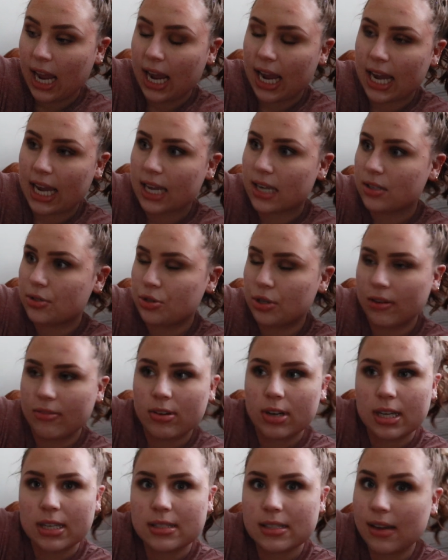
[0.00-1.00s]
and
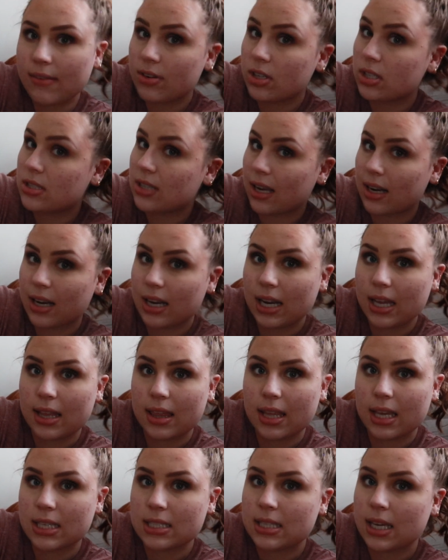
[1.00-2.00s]
Trevor has never done
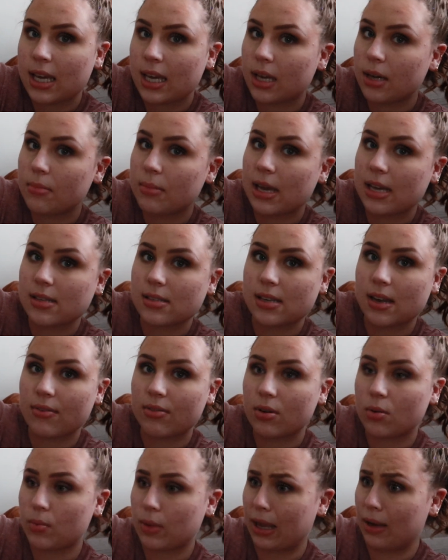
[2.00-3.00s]
anything to him, has
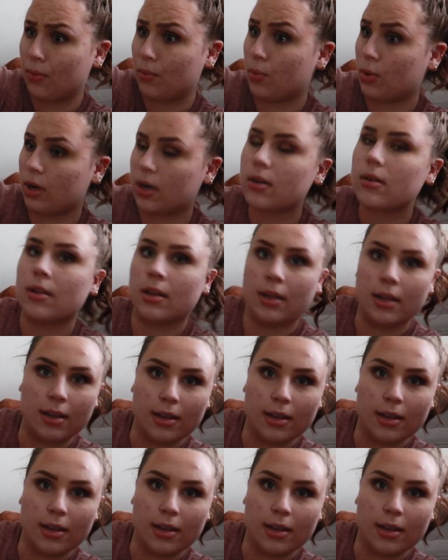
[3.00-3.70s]
never, like, we're